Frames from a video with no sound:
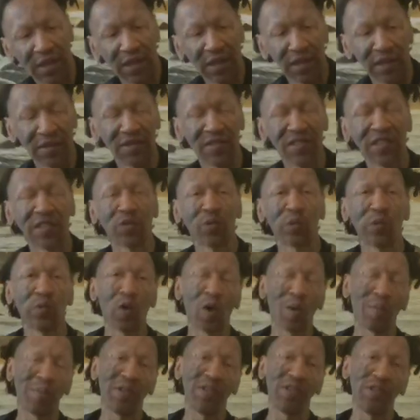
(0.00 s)
And since we
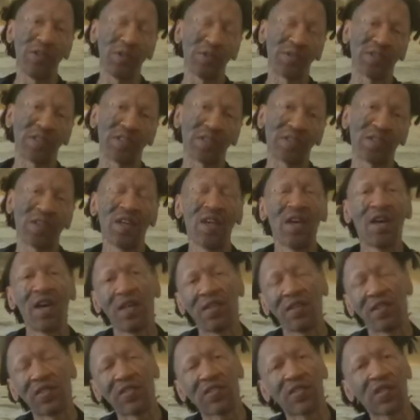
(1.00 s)
won't be using
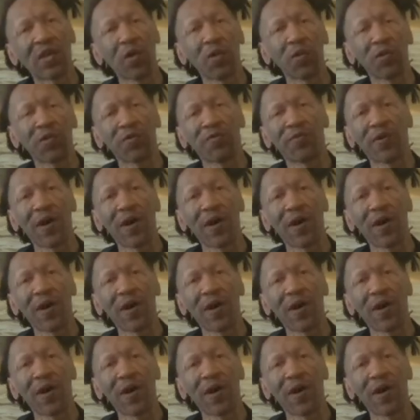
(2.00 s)
this Tokes